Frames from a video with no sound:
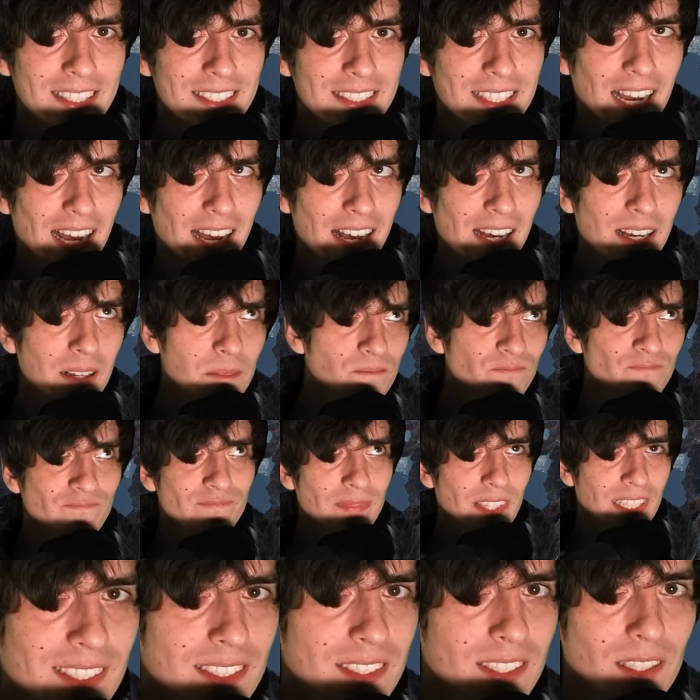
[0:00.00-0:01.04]
Tar
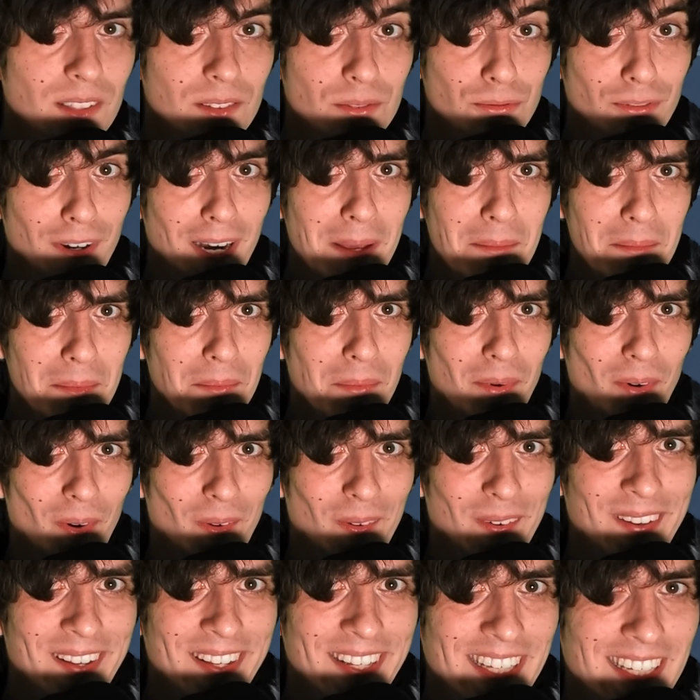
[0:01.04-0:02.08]
sounds
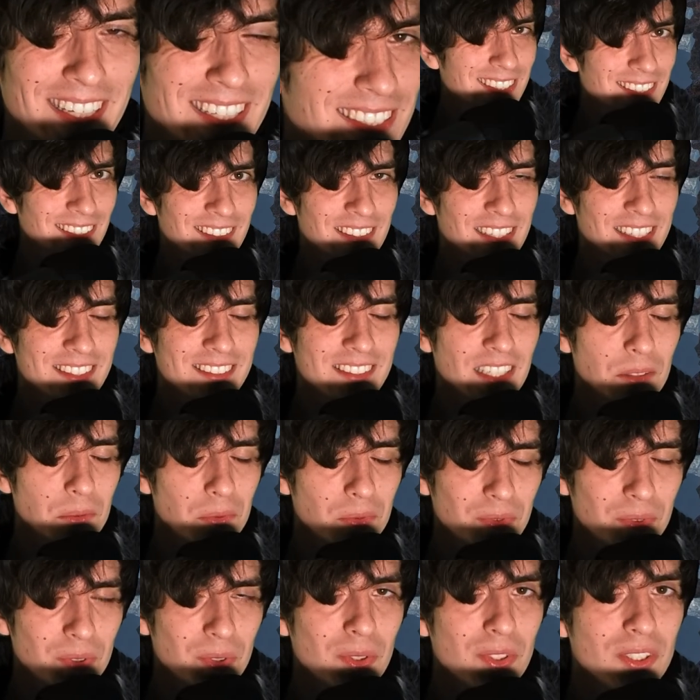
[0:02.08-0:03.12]
flammable, sounds like that
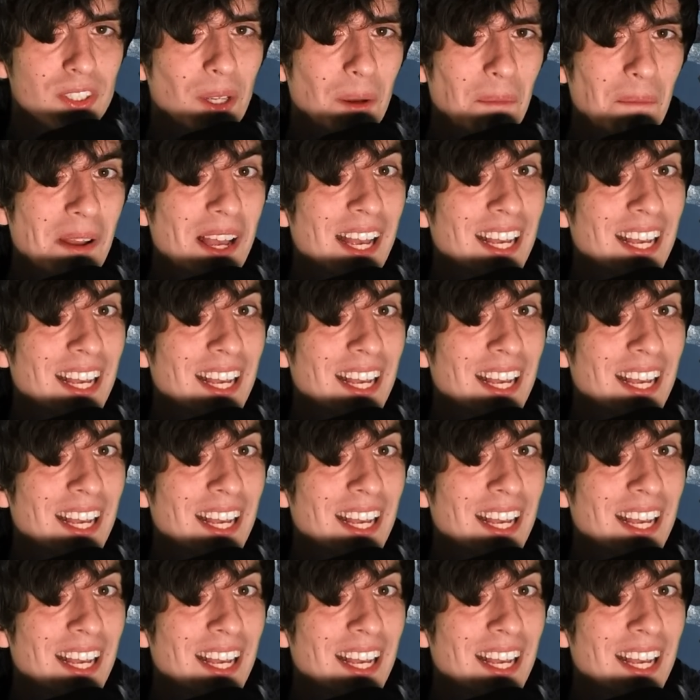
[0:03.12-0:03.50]
would do some